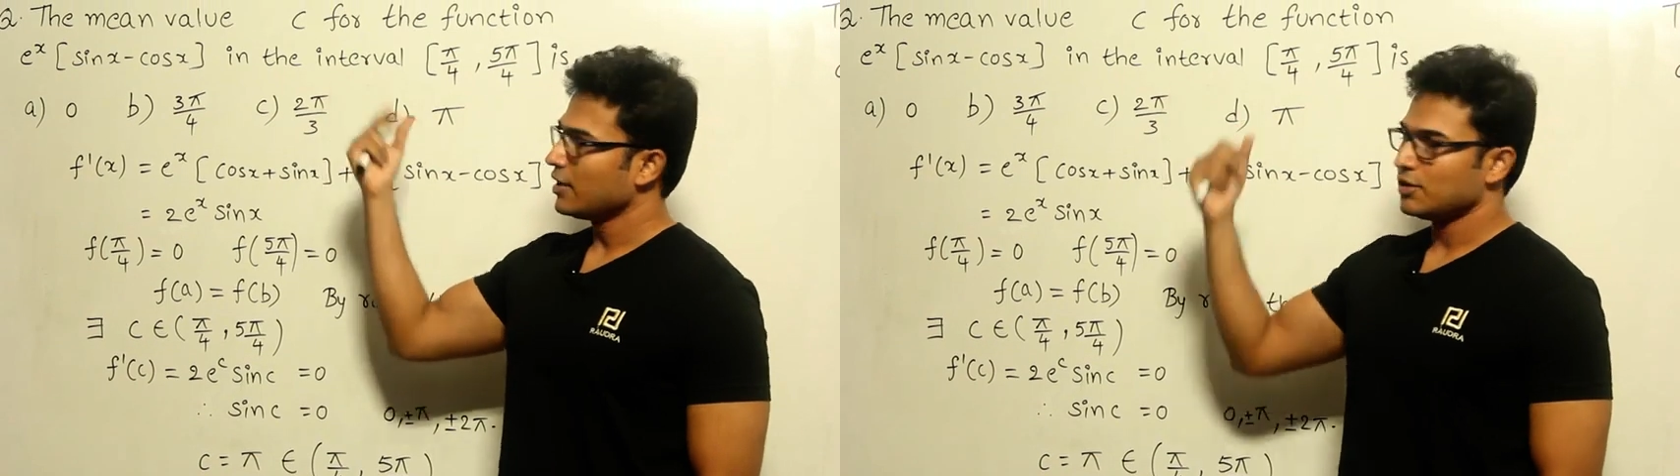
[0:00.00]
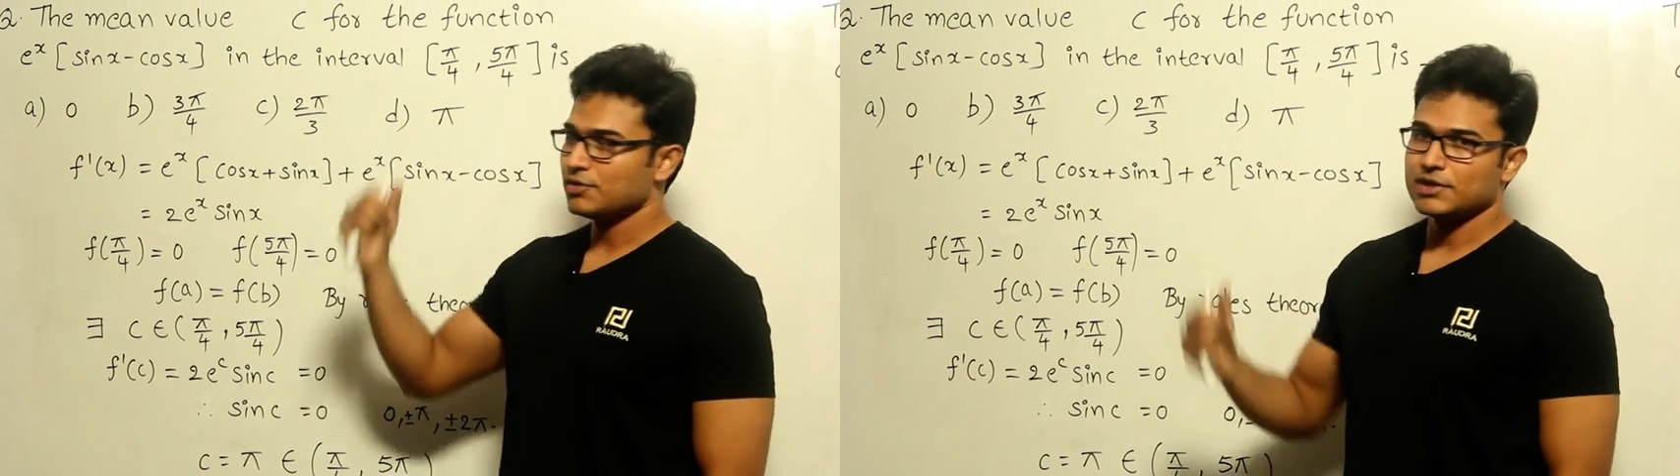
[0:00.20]

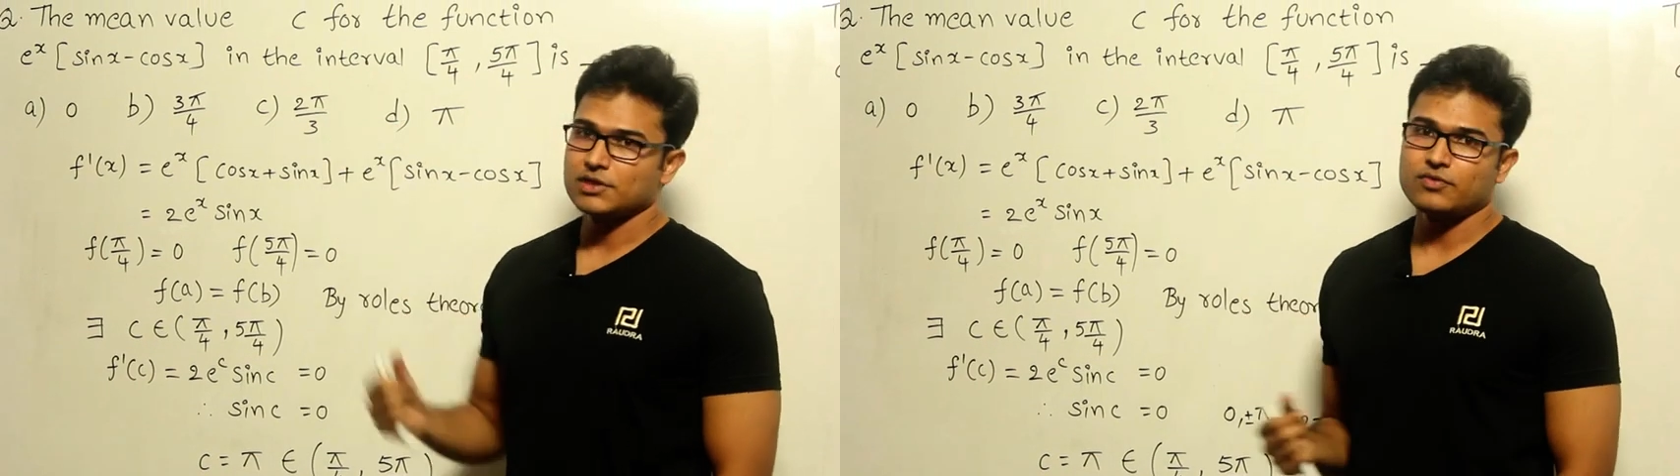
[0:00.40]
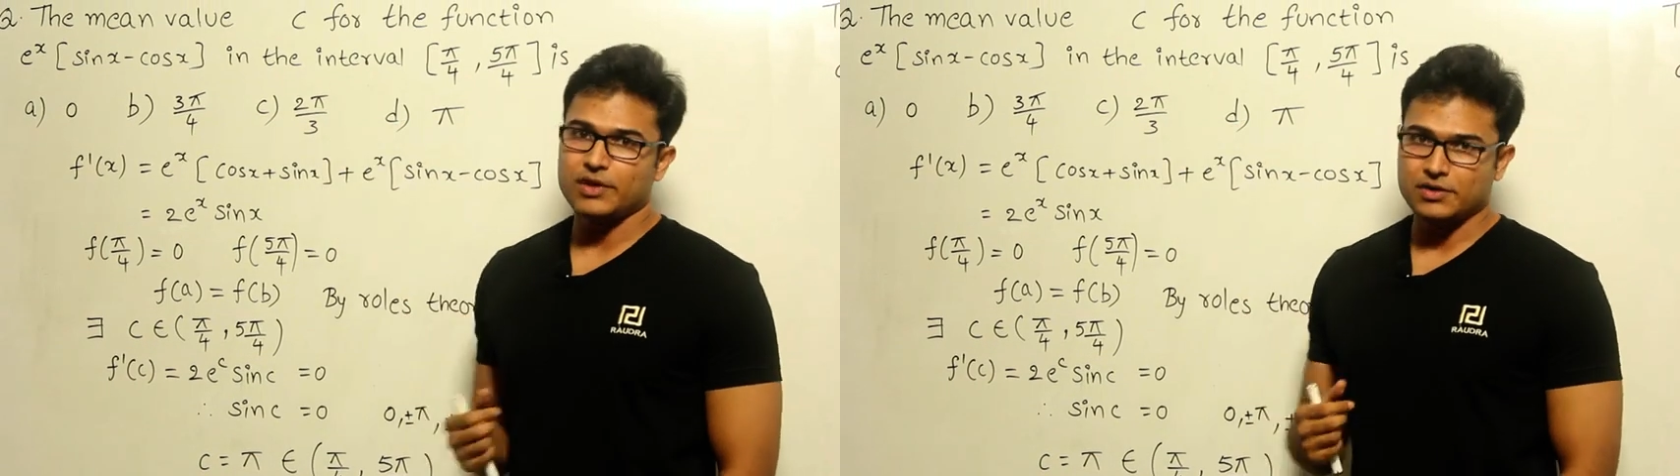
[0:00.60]
give
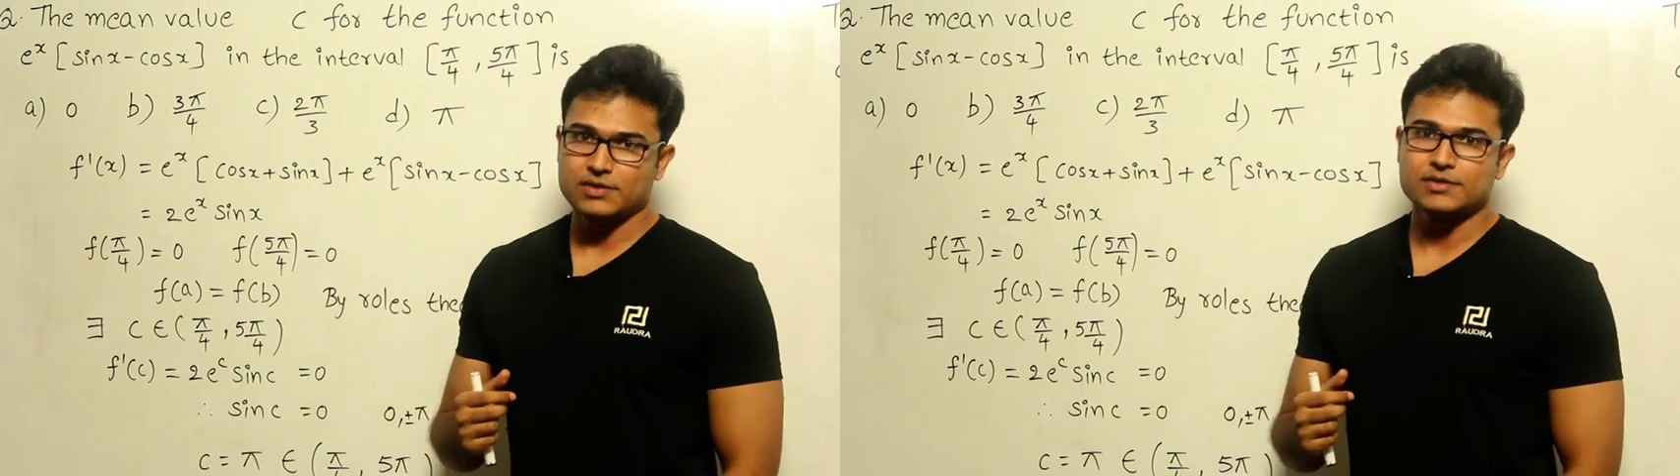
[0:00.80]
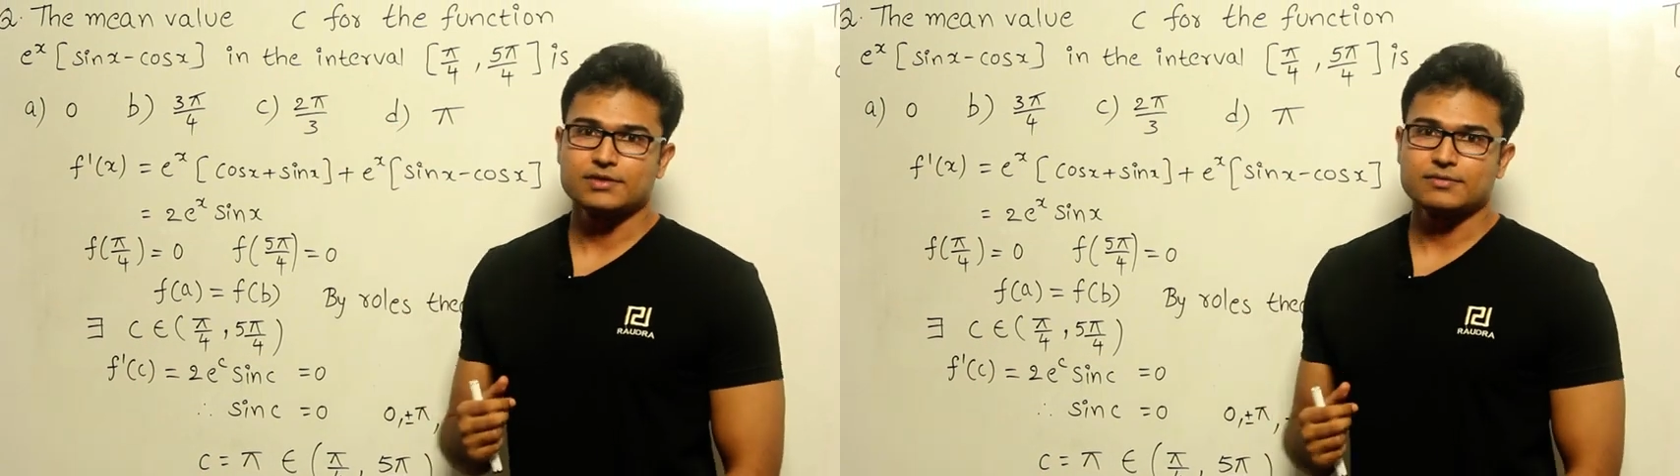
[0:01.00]
such
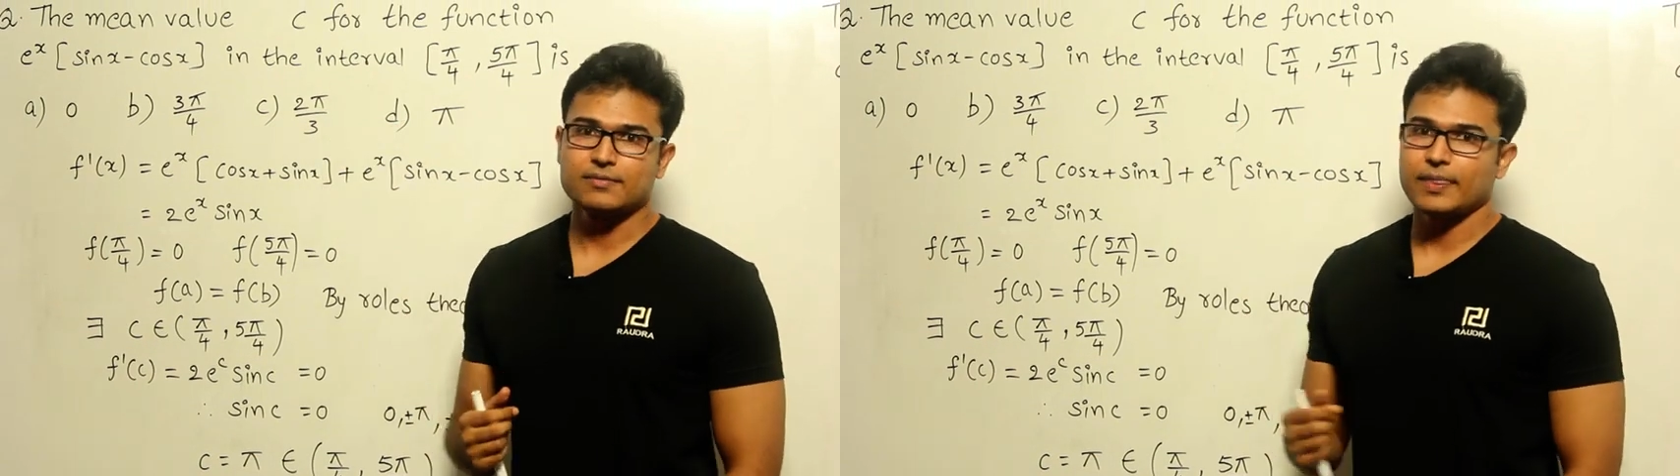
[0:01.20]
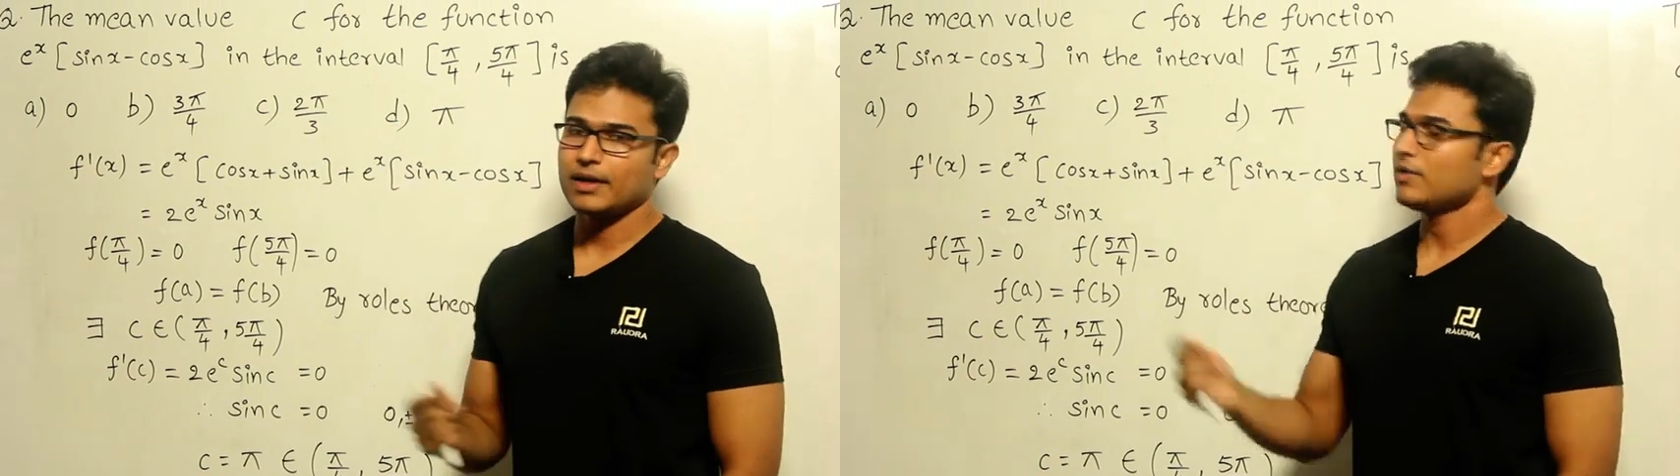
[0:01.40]
functions,
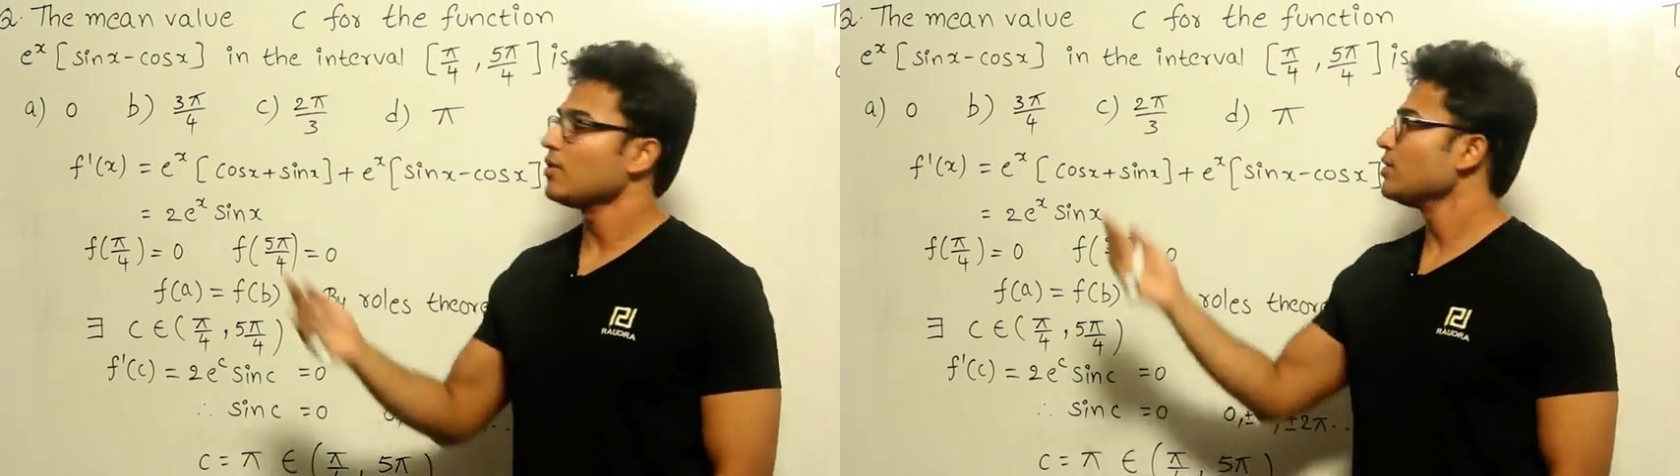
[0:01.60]
right?